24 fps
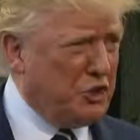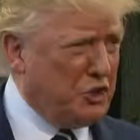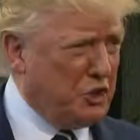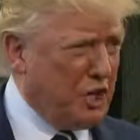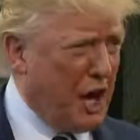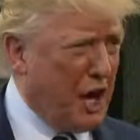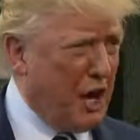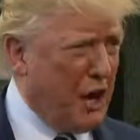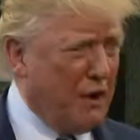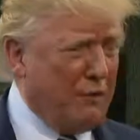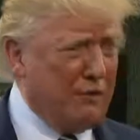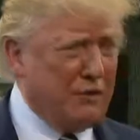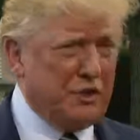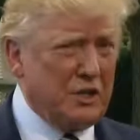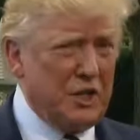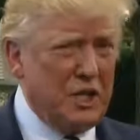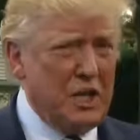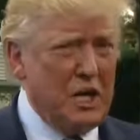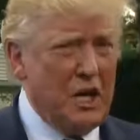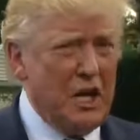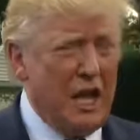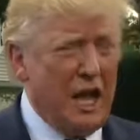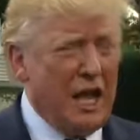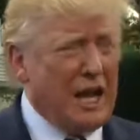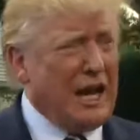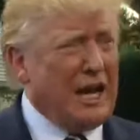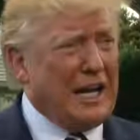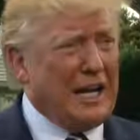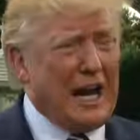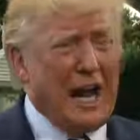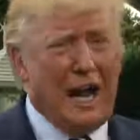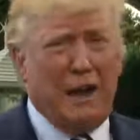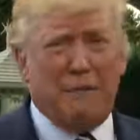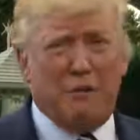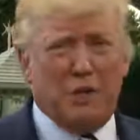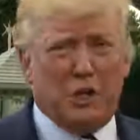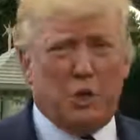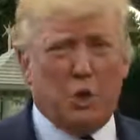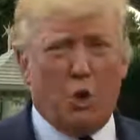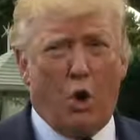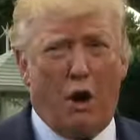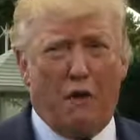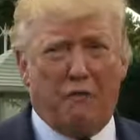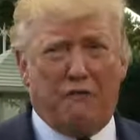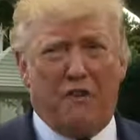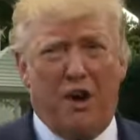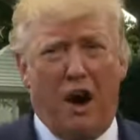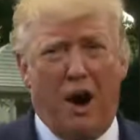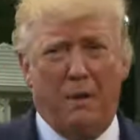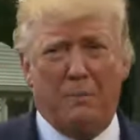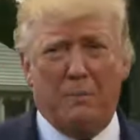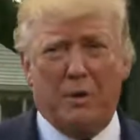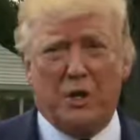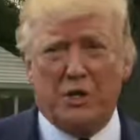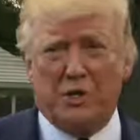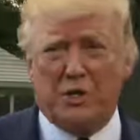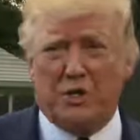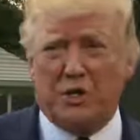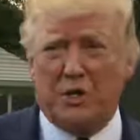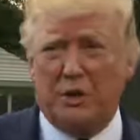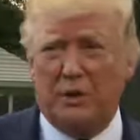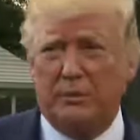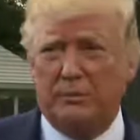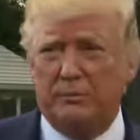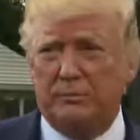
tariffs, and I gave it to our farmers.